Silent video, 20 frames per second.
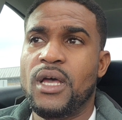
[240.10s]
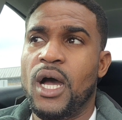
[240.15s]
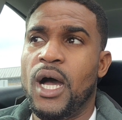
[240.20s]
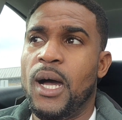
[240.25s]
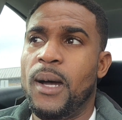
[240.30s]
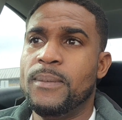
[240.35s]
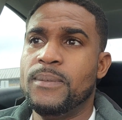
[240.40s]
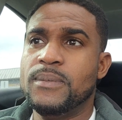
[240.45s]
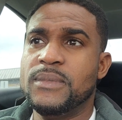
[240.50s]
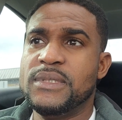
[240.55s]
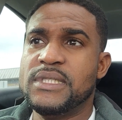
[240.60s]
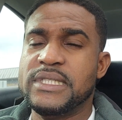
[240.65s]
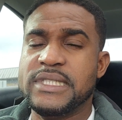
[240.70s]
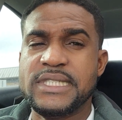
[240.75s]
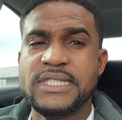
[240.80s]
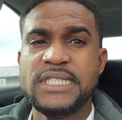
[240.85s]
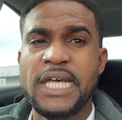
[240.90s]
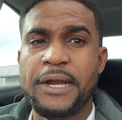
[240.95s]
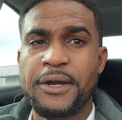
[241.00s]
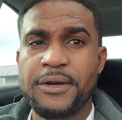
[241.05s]
the
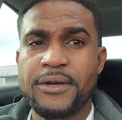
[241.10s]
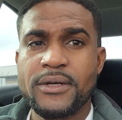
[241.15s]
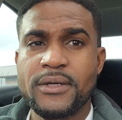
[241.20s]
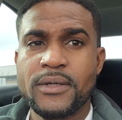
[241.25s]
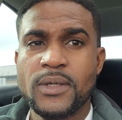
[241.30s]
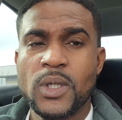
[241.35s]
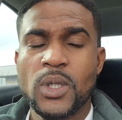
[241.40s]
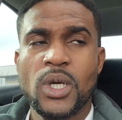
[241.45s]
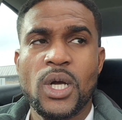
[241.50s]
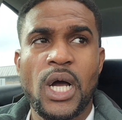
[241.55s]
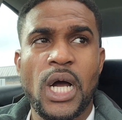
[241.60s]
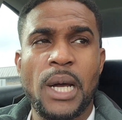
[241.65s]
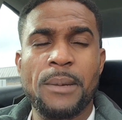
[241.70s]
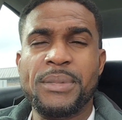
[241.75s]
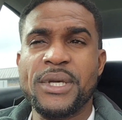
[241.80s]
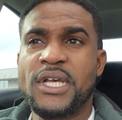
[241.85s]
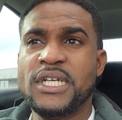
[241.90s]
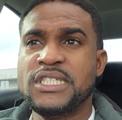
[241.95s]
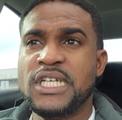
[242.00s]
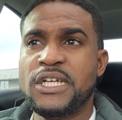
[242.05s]
center
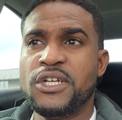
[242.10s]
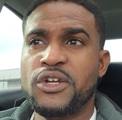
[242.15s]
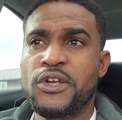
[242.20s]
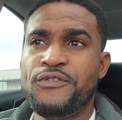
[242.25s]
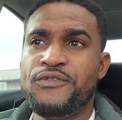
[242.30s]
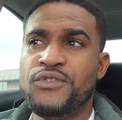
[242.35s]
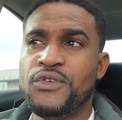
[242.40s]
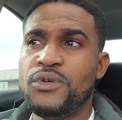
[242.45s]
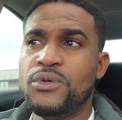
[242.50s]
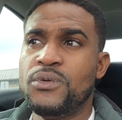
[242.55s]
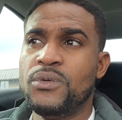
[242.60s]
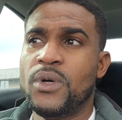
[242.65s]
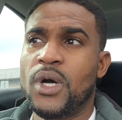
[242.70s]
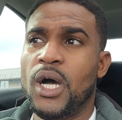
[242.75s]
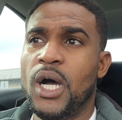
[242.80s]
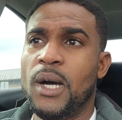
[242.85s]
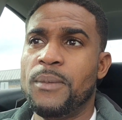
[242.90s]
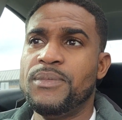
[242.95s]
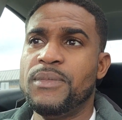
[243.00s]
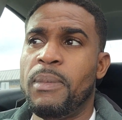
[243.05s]
because I don't know if you
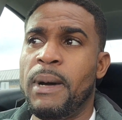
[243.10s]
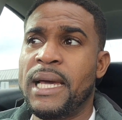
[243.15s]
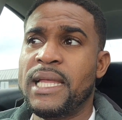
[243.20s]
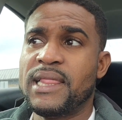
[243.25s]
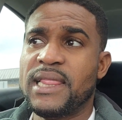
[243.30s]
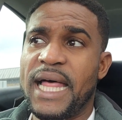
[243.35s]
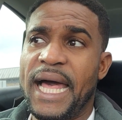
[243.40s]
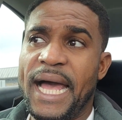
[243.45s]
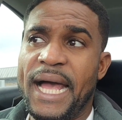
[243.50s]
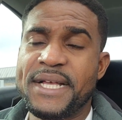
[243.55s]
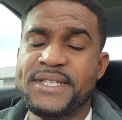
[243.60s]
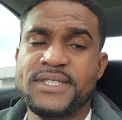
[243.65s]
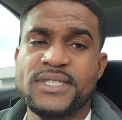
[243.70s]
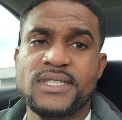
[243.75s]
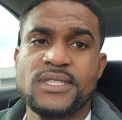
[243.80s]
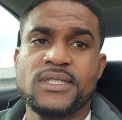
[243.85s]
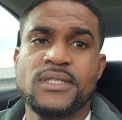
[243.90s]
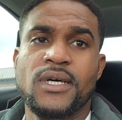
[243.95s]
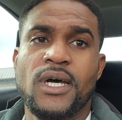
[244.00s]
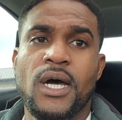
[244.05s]
my
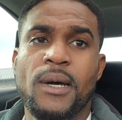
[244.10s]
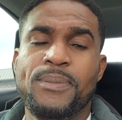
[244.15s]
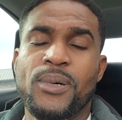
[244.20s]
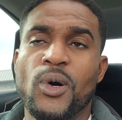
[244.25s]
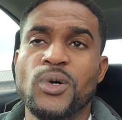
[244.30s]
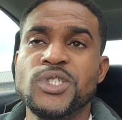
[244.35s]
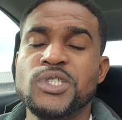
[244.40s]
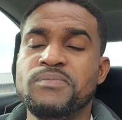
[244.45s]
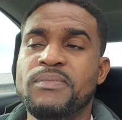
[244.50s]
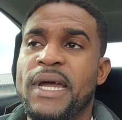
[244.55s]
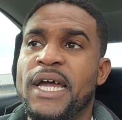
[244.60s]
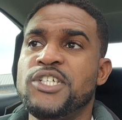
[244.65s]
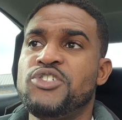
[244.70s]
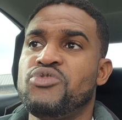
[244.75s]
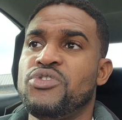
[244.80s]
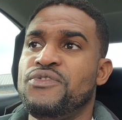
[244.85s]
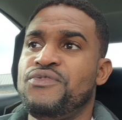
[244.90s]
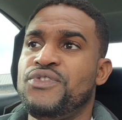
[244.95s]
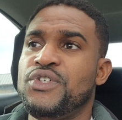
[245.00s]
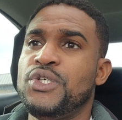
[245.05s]
last
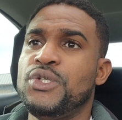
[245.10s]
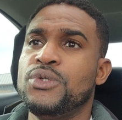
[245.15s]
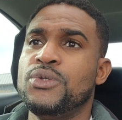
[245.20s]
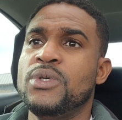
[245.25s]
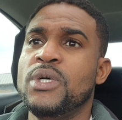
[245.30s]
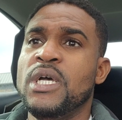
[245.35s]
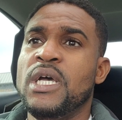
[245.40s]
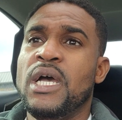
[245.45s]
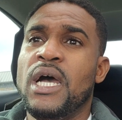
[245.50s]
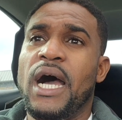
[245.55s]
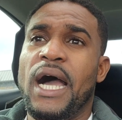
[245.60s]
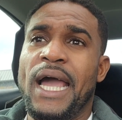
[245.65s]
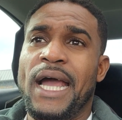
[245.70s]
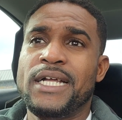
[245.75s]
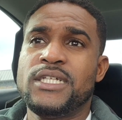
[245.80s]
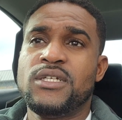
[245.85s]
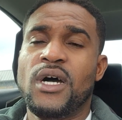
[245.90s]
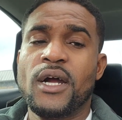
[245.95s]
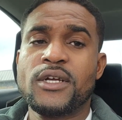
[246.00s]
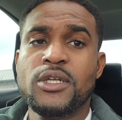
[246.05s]
post-match review, I
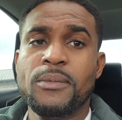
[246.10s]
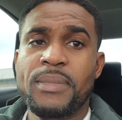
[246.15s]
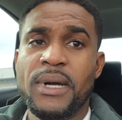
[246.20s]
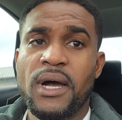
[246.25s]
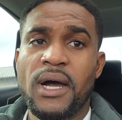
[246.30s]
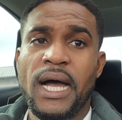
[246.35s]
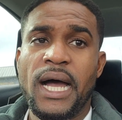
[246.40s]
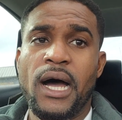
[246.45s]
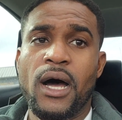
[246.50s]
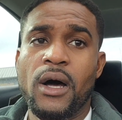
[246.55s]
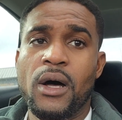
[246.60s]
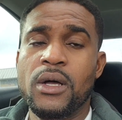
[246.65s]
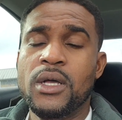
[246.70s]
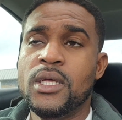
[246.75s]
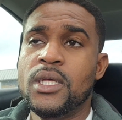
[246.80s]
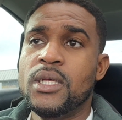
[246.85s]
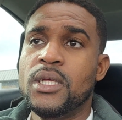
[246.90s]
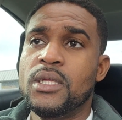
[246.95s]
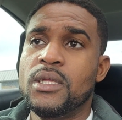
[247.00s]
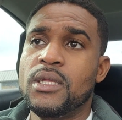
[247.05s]
had talked about how
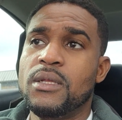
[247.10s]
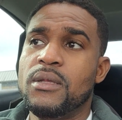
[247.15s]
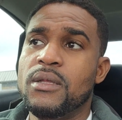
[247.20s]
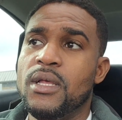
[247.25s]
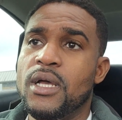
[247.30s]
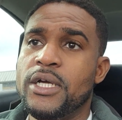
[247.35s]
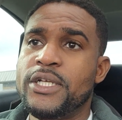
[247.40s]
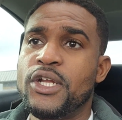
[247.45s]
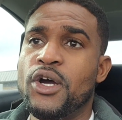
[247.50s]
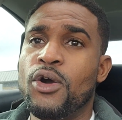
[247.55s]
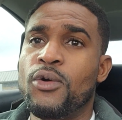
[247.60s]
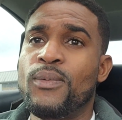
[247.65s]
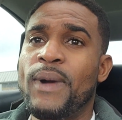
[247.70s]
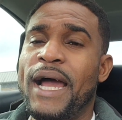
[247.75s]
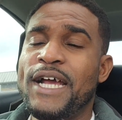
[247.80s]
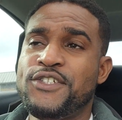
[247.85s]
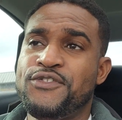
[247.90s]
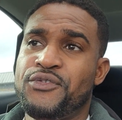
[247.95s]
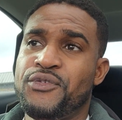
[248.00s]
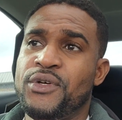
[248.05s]

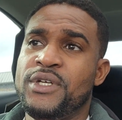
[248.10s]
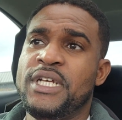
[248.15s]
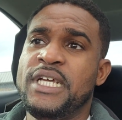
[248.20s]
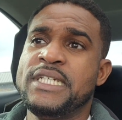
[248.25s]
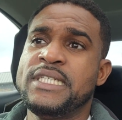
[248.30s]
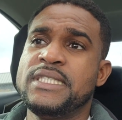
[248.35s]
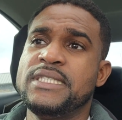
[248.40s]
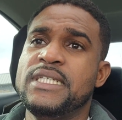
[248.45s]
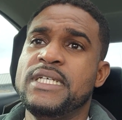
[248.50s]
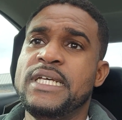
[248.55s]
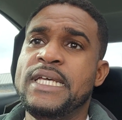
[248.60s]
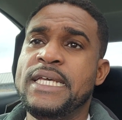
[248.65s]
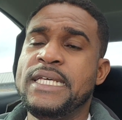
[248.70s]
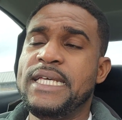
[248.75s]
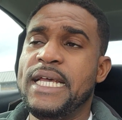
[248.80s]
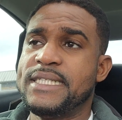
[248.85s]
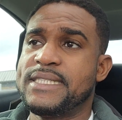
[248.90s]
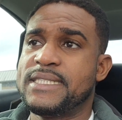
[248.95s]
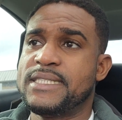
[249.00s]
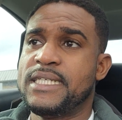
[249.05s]
Rashford
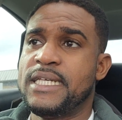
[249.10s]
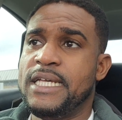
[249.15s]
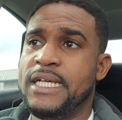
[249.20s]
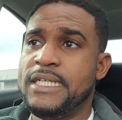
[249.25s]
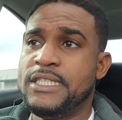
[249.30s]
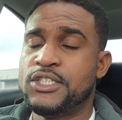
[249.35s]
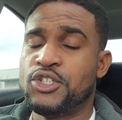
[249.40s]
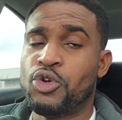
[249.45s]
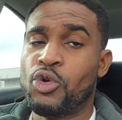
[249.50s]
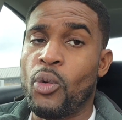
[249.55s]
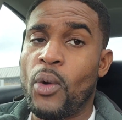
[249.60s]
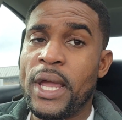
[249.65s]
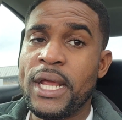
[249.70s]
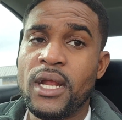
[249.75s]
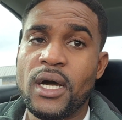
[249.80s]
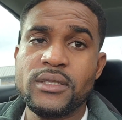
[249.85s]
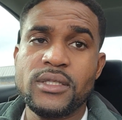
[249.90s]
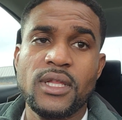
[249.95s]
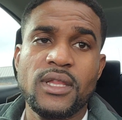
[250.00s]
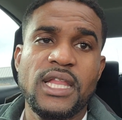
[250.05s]
yes, he's great
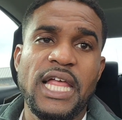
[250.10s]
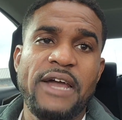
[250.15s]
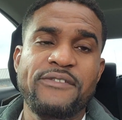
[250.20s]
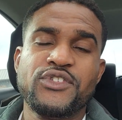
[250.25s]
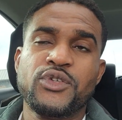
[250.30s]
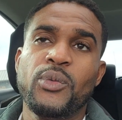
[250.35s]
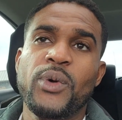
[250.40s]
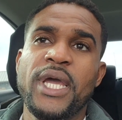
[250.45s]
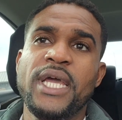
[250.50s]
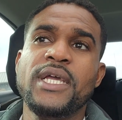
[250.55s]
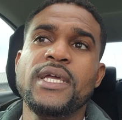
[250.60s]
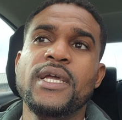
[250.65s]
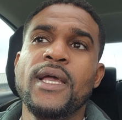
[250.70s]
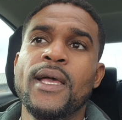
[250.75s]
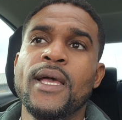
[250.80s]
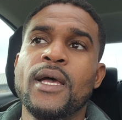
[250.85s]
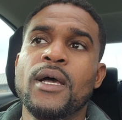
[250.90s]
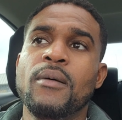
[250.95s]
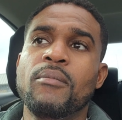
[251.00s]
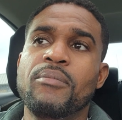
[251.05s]
on the left wing,
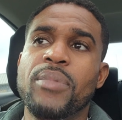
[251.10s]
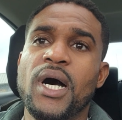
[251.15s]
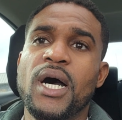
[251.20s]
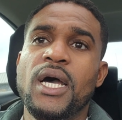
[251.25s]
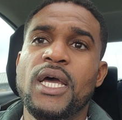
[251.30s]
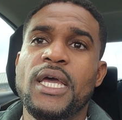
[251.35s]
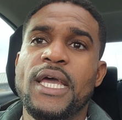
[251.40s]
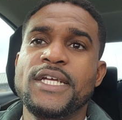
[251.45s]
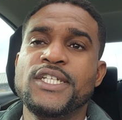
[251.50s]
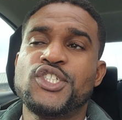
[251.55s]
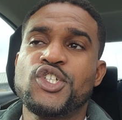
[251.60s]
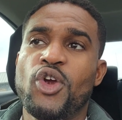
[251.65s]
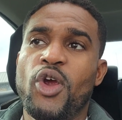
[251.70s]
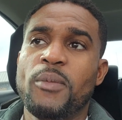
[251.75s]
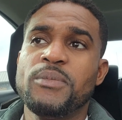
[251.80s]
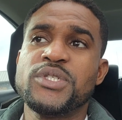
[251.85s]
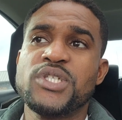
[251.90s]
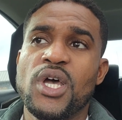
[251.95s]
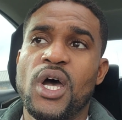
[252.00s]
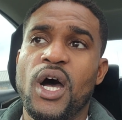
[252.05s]
but in
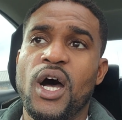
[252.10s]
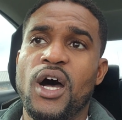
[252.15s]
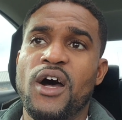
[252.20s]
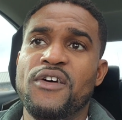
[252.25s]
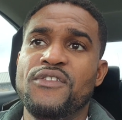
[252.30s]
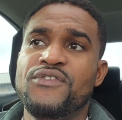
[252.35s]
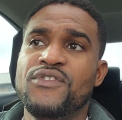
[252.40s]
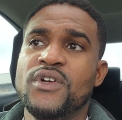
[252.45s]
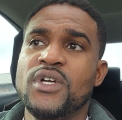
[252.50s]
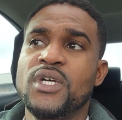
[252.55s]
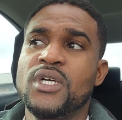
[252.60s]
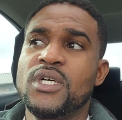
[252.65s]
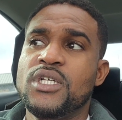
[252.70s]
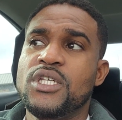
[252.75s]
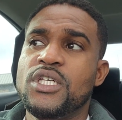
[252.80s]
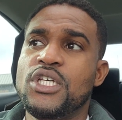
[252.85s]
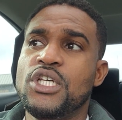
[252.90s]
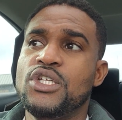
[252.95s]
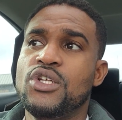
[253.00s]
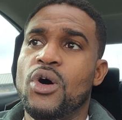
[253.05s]
terms of
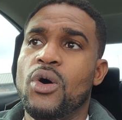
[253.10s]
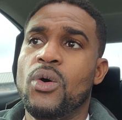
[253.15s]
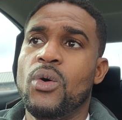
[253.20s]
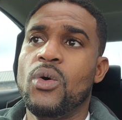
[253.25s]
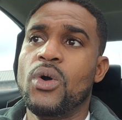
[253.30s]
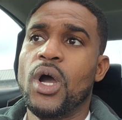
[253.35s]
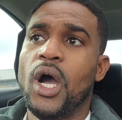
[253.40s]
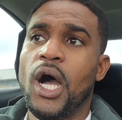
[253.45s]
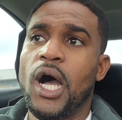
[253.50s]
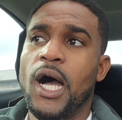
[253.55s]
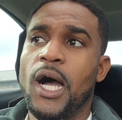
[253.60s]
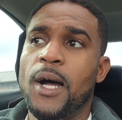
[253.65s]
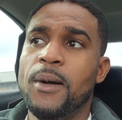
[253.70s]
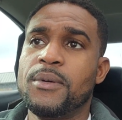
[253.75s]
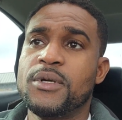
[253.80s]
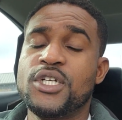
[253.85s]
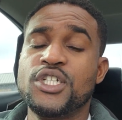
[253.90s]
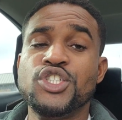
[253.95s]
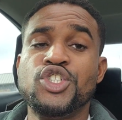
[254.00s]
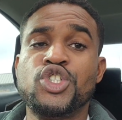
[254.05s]

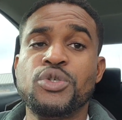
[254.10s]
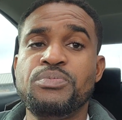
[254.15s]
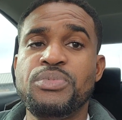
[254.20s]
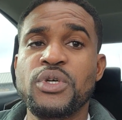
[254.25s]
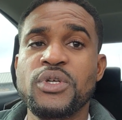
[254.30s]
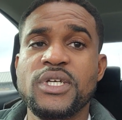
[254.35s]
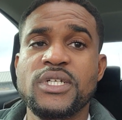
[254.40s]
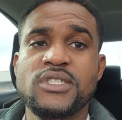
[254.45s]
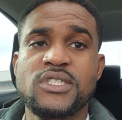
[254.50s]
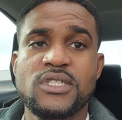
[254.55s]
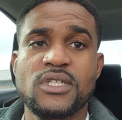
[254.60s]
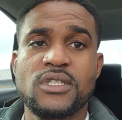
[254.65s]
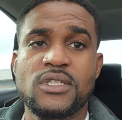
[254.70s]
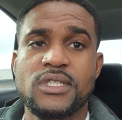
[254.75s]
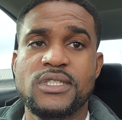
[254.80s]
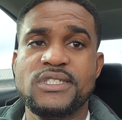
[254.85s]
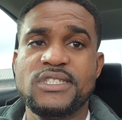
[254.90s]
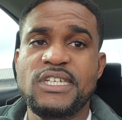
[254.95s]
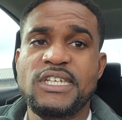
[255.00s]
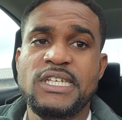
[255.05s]
contributing to the
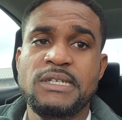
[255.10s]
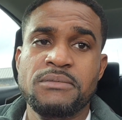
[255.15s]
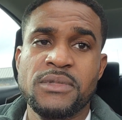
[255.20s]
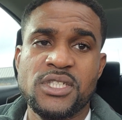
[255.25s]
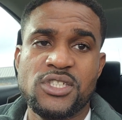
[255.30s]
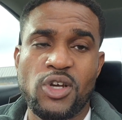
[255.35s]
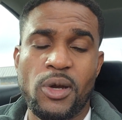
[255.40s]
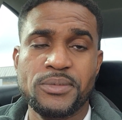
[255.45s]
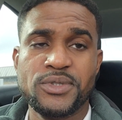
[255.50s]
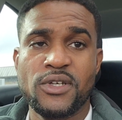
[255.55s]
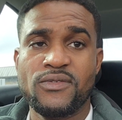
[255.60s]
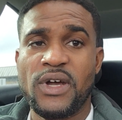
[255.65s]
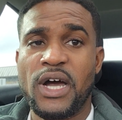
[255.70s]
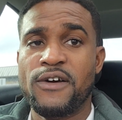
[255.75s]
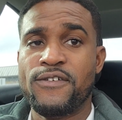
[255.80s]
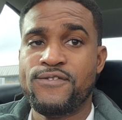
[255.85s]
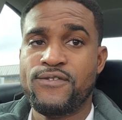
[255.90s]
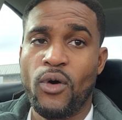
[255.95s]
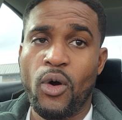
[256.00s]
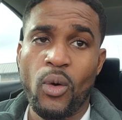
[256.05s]
team in terms of
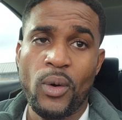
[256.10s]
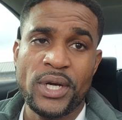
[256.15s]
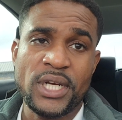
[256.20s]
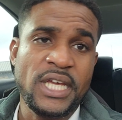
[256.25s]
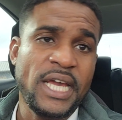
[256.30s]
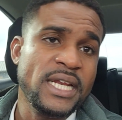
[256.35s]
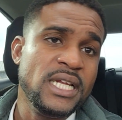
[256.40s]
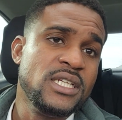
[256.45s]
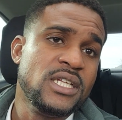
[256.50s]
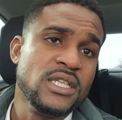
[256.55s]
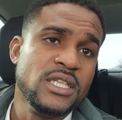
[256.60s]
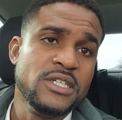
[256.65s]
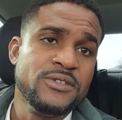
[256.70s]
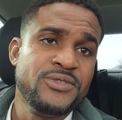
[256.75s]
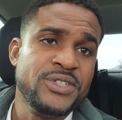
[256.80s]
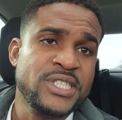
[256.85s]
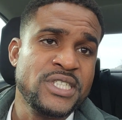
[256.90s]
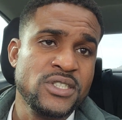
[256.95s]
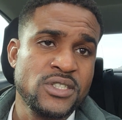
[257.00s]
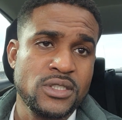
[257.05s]
our forward getting
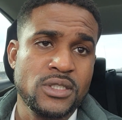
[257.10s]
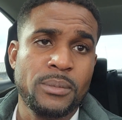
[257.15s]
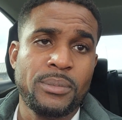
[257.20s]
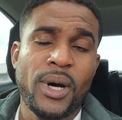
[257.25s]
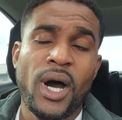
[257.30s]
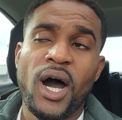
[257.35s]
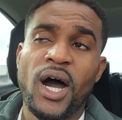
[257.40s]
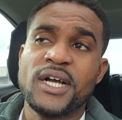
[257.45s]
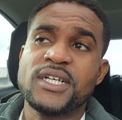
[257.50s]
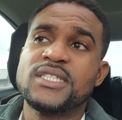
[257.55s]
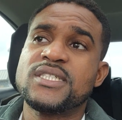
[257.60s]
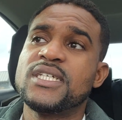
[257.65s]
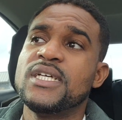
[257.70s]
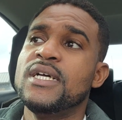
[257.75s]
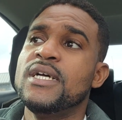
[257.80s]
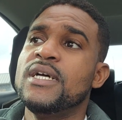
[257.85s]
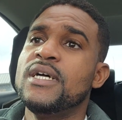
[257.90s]
deliveries into the box,